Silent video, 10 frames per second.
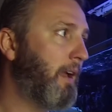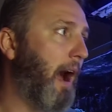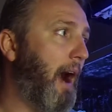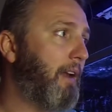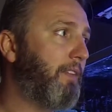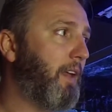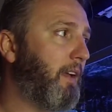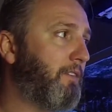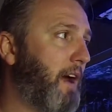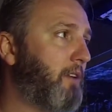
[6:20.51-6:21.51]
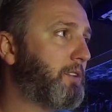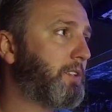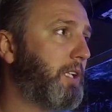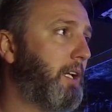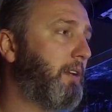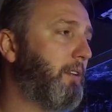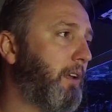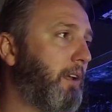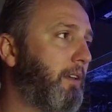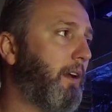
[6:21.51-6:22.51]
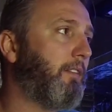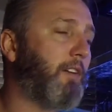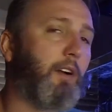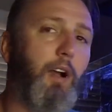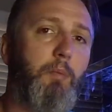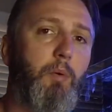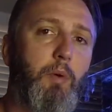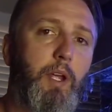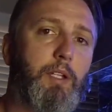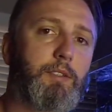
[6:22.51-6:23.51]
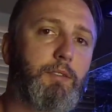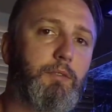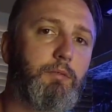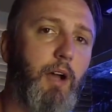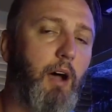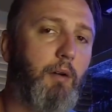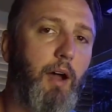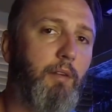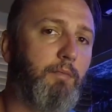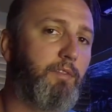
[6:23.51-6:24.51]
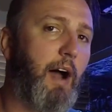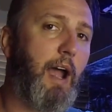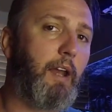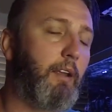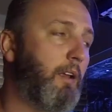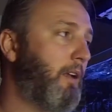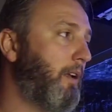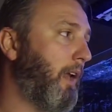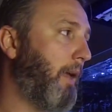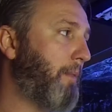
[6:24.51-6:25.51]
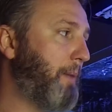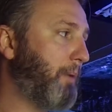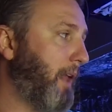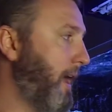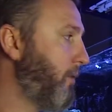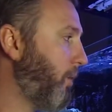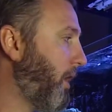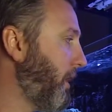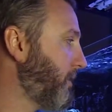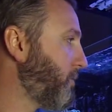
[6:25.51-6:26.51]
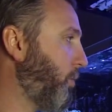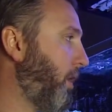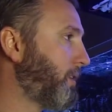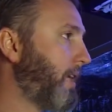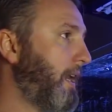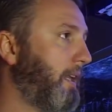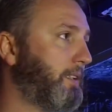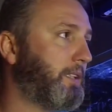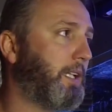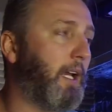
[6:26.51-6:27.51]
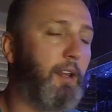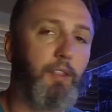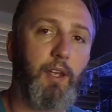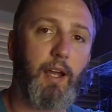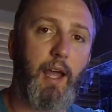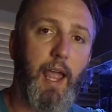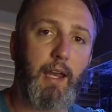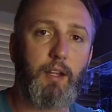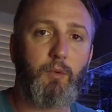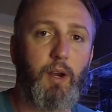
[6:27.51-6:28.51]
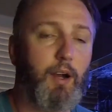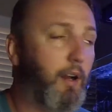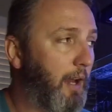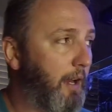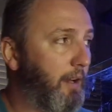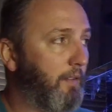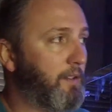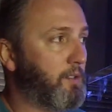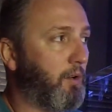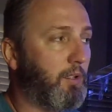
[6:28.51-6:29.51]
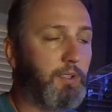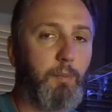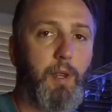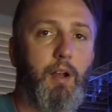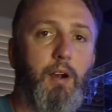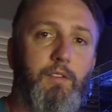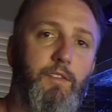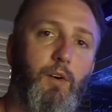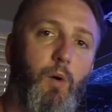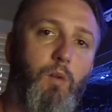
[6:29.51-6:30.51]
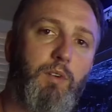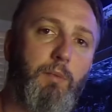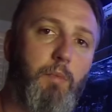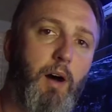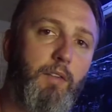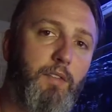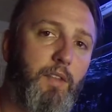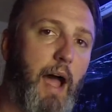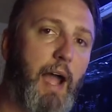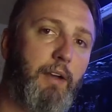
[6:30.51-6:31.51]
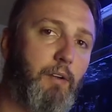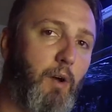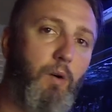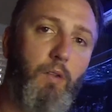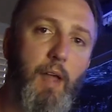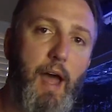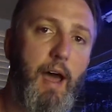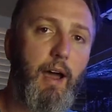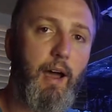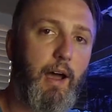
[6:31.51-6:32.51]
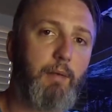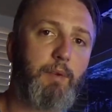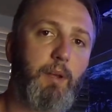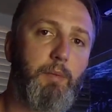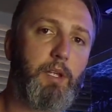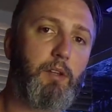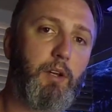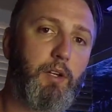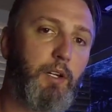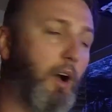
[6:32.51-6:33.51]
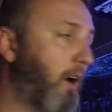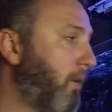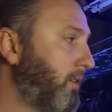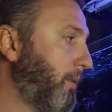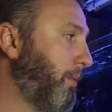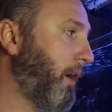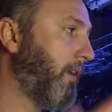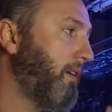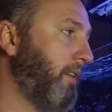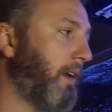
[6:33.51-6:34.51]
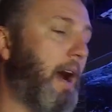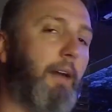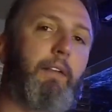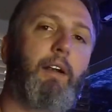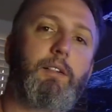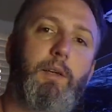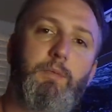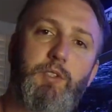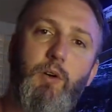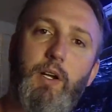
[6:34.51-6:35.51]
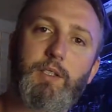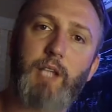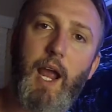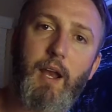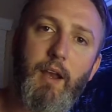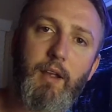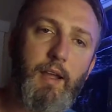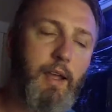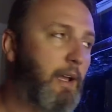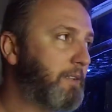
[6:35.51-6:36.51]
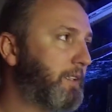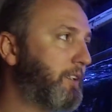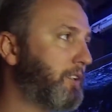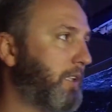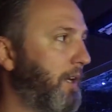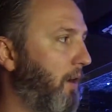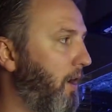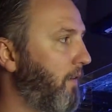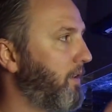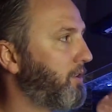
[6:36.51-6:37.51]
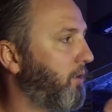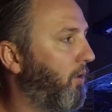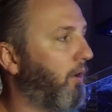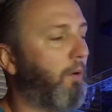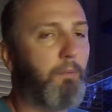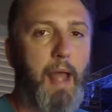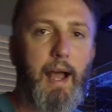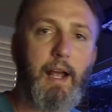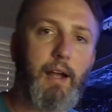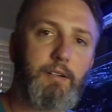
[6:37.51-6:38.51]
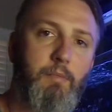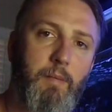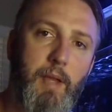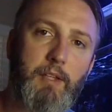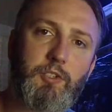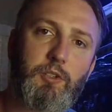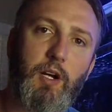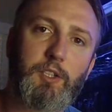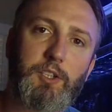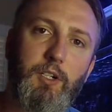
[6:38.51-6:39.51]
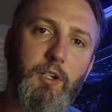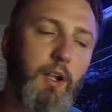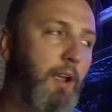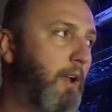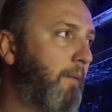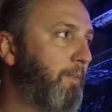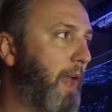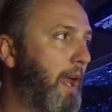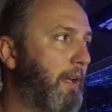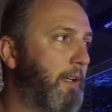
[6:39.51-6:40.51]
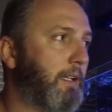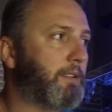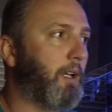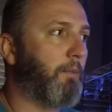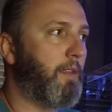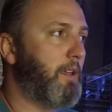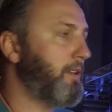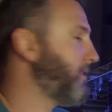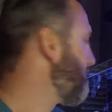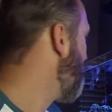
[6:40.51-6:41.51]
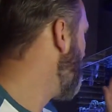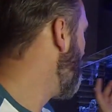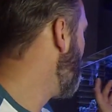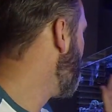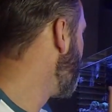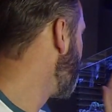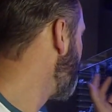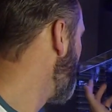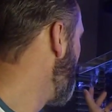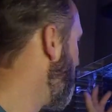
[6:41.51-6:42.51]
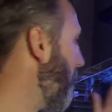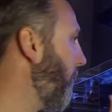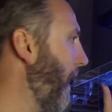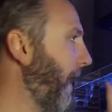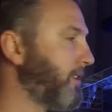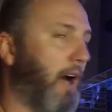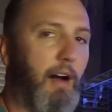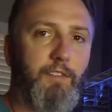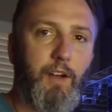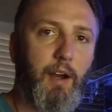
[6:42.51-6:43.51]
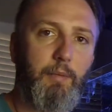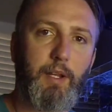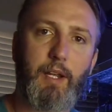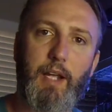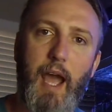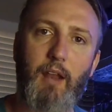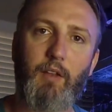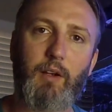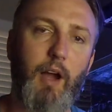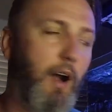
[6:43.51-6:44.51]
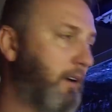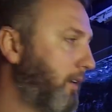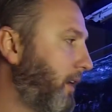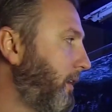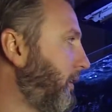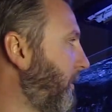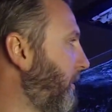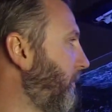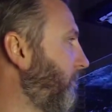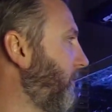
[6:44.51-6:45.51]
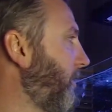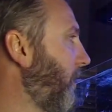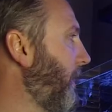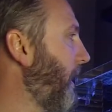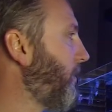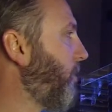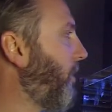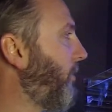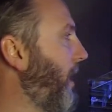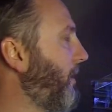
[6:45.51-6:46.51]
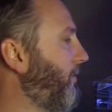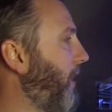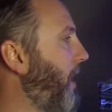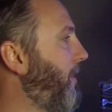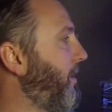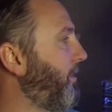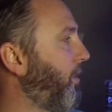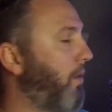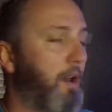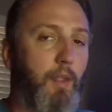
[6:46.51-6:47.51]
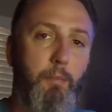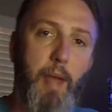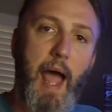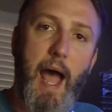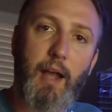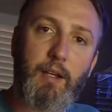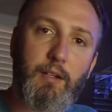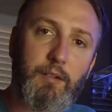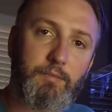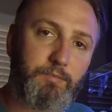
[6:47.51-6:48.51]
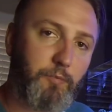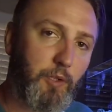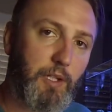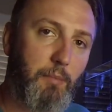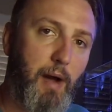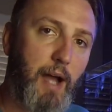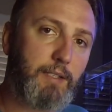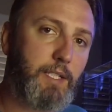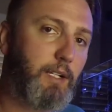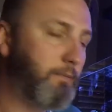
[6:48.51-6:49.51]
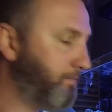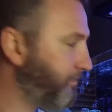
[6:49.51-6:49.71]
I think if I don't see anything in there for a couple weeks, I'm fine. And my plan was, once I didn't see anything anywhere in any of these corals up here for over a month, I know that I'm going to be good to go to put everything on there, because I'm so excited to just get all this coral back onto my main structure and get some of these coral racks off there. I mean, they kind of look ugly. You know, I got a coral rack. The one in the back with the Monty,